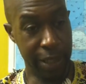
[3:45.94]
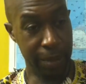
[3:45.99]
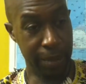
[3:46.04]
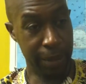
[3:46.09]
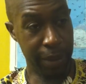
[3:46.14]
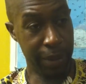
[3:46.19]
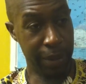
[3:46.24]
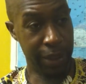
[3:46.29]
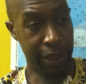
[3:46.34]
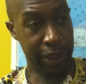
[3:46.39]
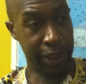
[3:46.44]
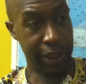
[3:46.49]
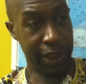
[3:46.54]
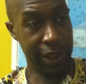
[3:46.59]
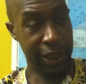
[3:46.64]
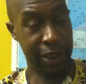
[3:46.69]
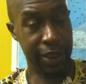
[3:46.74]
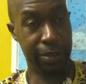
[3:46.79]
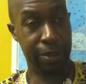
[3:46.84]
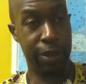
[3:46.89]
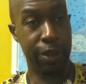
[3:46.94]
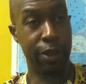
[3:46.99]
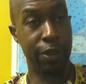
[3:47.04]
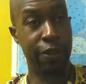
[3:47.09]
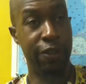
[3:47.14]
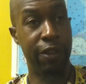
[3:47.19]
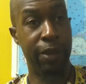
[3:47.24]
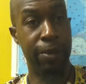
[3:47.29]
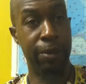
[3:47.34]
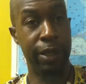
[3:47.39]
the imperialist system. So
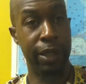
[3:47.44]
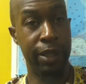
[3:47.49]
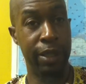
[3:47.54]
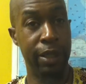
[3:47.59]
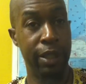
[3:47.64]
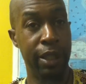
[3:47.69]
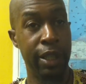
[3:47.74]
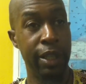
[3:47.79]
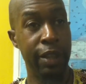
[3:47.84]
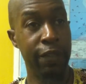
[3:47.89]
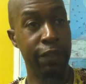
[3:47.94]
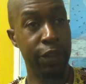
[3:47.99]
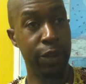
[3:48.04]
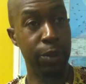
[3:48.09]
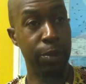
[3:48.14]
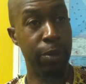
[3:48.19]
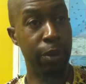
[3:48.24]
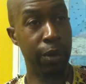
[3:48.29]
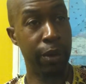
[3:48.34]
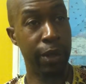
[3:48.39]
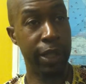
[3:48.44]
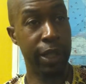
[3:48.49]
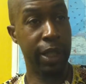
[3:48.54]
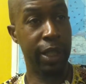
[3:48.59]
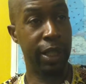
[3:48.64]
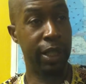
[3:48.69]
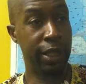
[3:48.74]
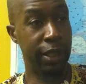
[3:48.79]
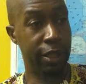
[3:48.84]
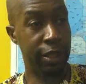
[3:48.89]
from the viewpoint
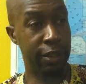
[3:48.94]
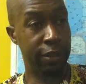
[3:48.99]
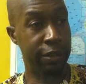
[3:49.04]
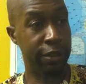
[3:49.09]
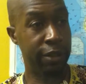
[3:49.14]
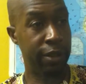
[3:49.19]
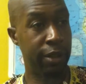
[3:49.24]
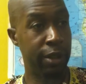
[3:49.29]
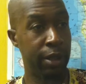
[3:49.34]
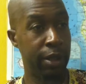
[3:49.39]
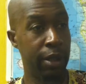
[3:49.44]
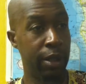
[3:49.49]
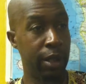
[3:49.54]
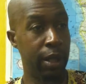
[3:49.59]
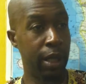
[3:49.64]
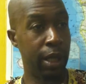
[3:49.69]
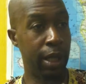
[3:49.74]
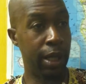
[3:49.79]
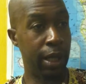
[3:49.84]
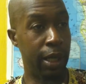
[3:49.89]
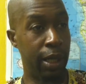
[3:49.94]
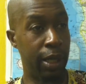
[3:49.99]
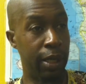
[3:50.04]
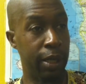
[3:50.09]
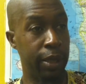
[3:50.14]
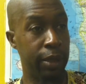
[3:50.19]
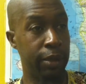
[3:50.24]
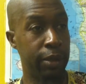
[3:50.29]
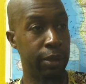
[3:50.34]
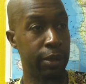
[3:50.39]
of uh,
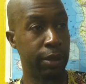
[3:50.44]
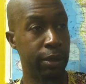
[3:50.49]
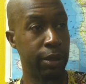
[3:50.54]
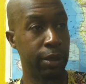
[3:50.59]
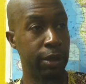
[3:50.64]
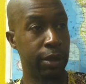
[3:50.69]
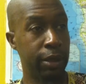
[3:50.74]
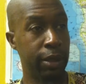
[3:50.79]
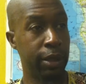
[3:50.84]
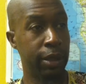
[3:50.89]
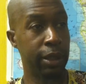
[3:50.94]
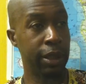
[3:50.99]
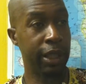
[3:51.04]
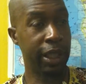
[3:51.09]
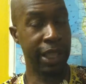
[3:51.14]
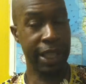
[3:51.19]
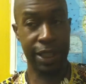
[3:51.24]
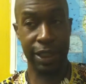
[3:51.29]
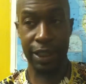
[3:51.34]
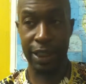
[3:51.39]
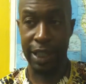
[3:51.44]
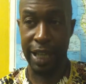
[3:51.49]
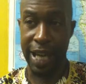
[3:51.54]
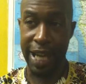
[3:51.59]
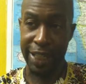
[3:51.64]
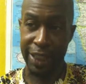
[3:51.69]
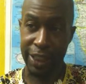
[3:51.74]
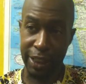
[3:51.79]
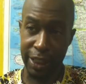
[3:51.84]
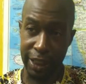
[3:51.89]
the
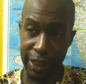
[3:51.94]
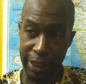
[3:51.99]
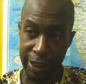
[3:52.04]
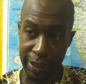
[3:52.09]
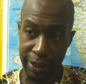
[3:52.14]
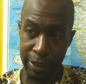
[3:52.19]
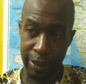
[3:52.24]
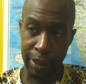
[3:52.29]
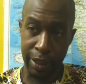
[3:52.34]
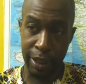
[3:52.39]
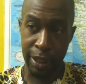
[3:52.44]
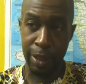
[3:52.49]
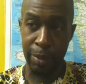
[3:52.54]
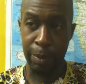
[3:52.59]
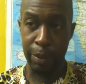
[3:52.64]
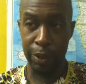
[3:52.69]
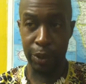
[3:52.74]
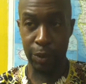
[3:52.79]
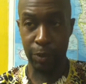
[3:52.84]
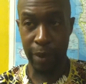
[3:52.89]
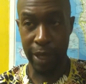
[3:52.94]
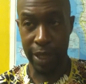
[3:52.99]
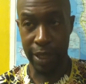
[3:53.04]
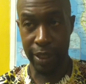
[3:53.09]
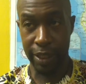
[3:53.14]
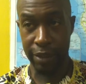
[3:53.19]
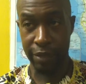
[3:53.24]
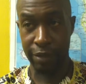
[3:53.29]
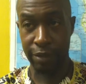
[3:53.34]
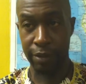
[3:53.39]
internationalist
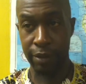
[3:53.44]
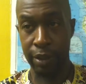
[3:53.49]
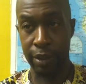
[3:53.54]
perspective,